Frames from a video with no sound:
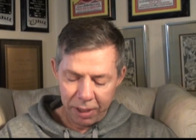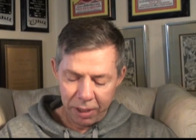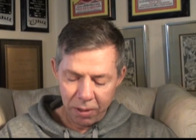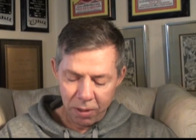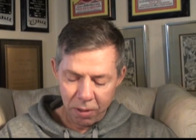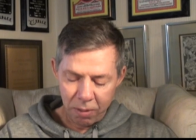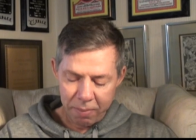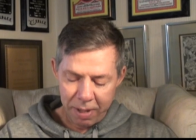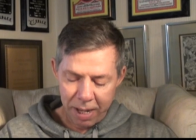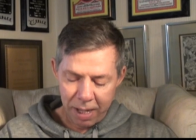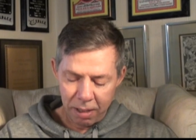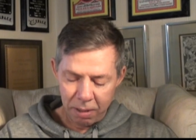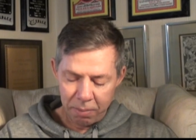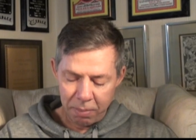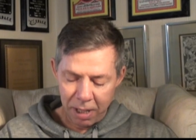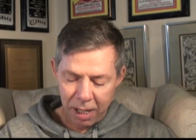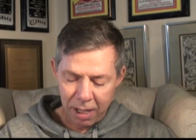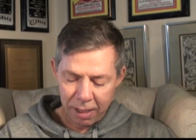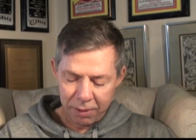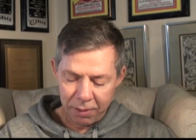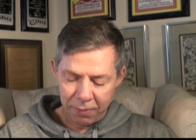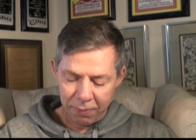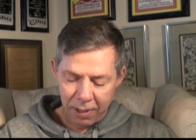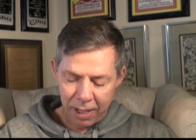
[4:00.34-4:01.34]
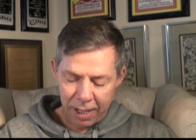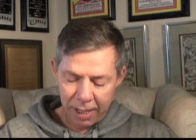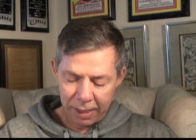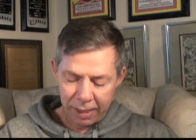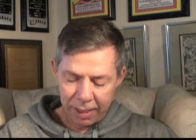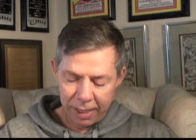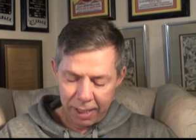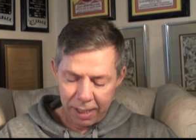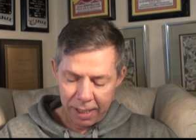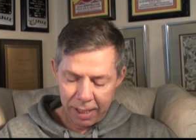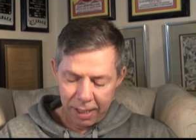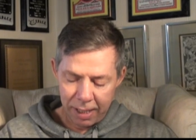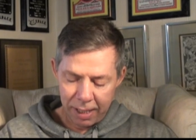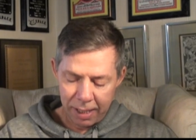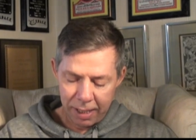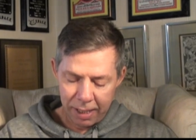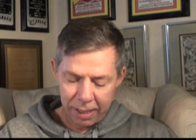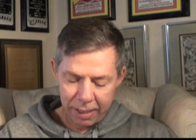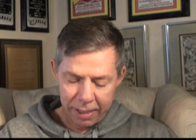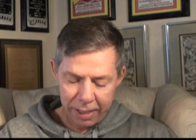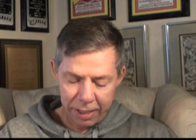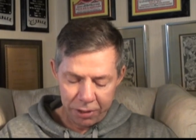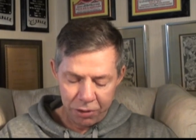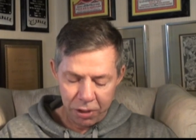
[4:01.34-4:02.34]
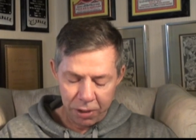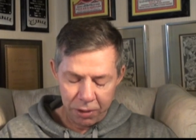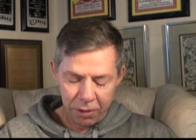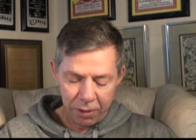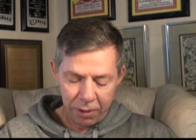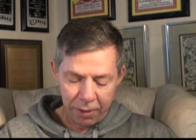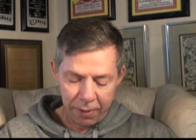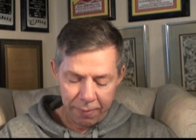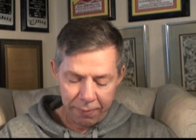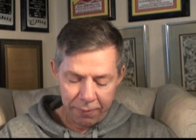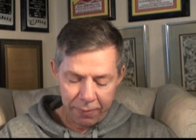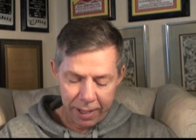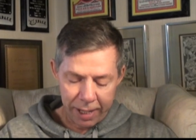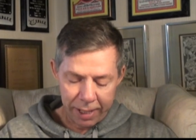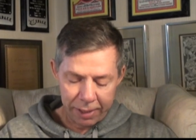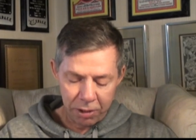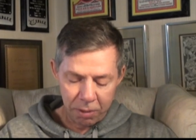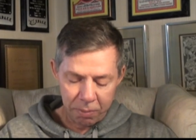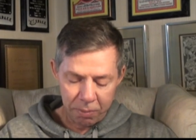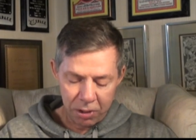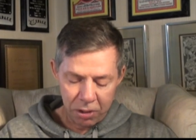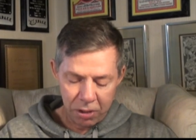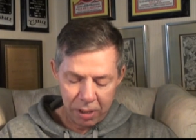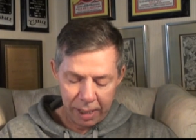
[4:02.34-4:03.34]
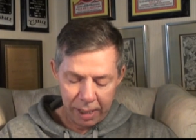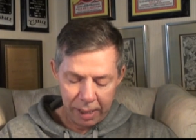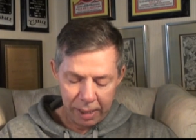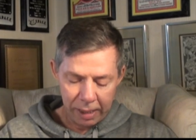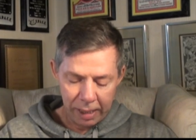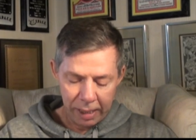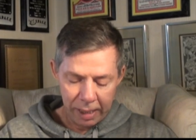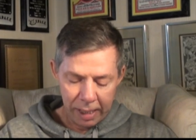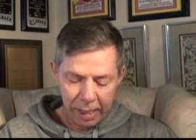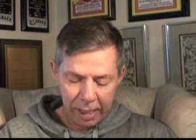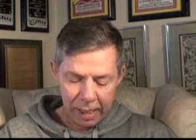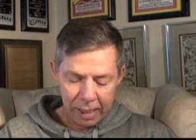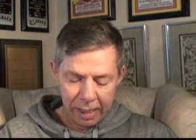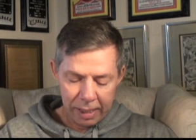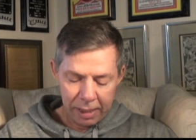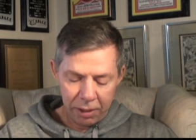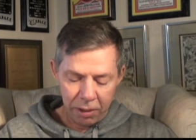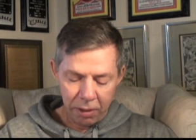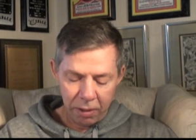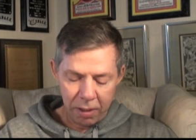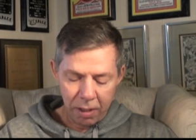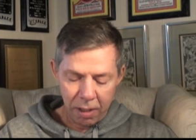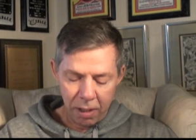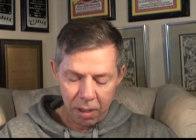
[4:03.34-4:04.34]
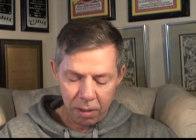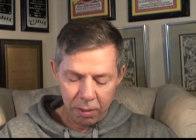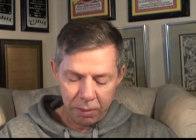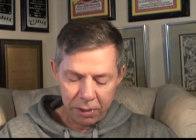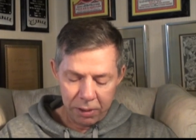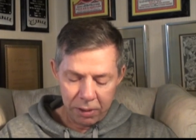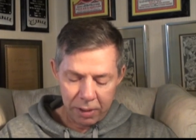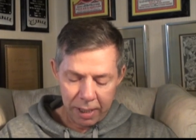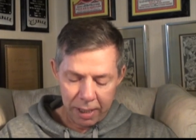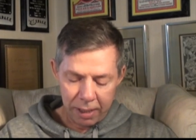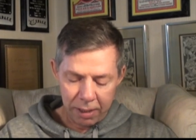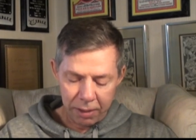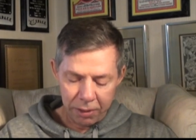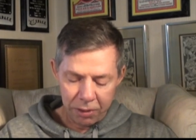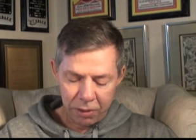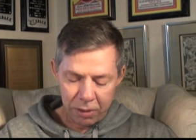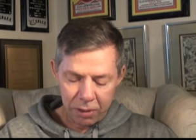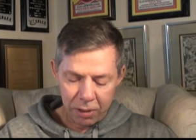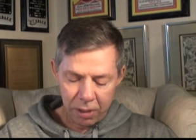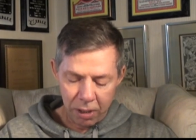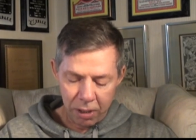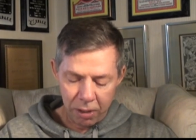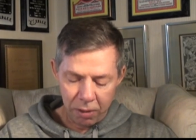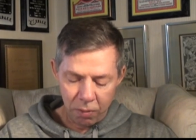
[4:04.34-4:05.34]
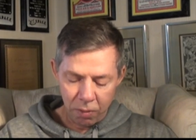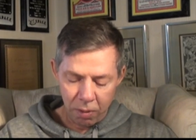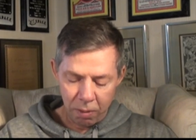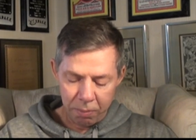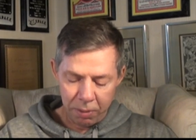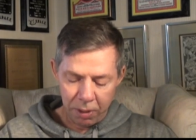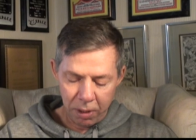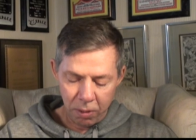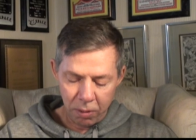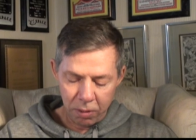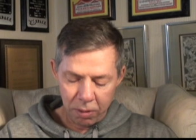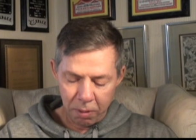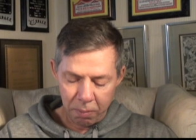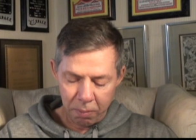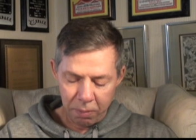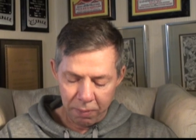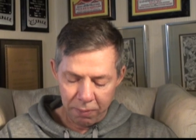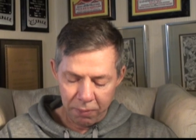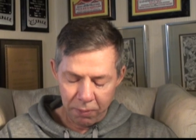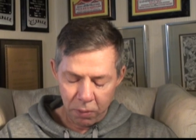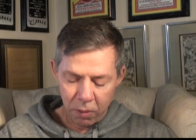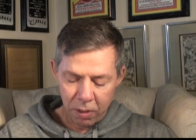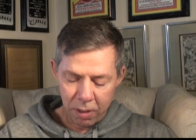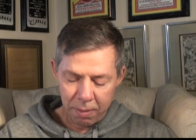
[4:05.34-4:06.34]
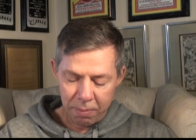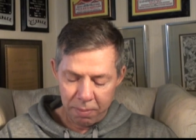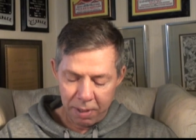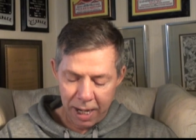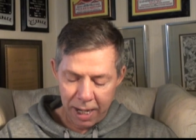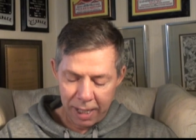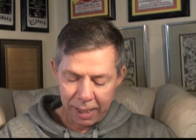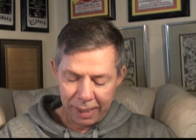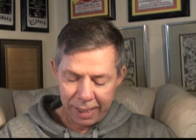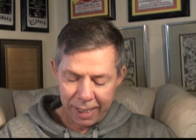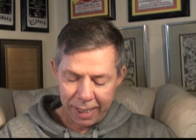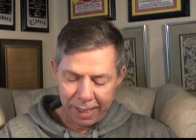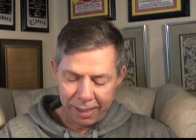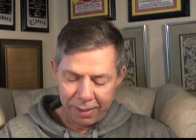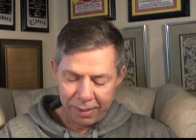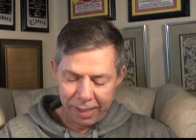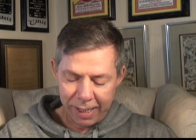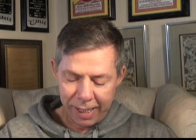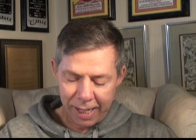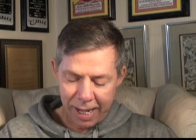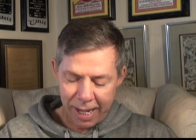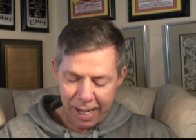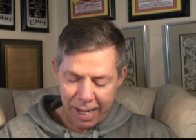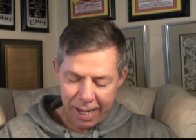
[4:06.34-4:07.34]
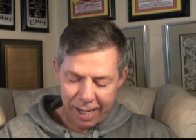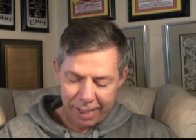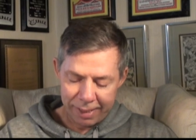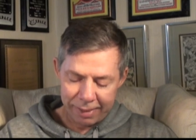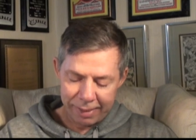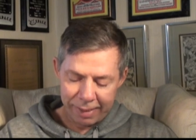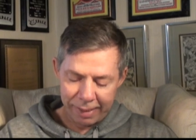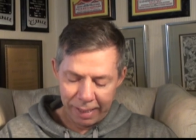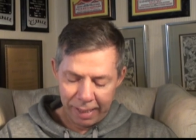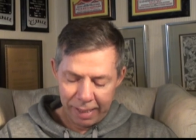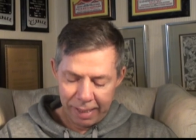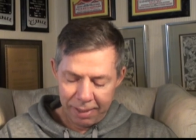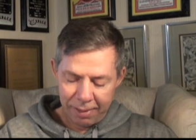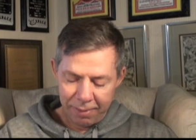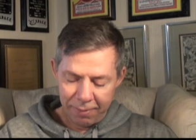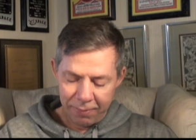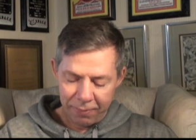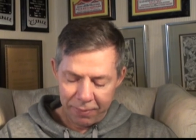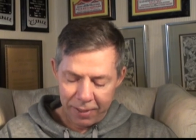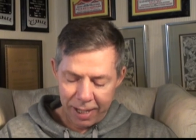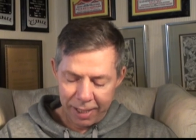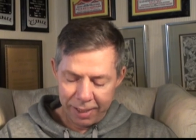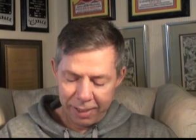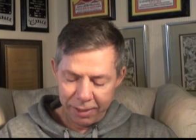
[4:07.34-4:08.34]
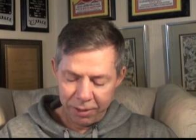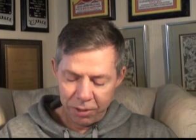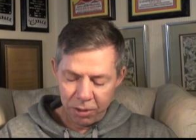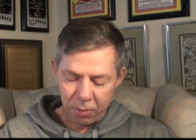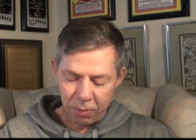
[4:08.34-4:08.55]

your mailbox violated in addition to your fax machine, you can always send a stern rebuke before my lazy ass finds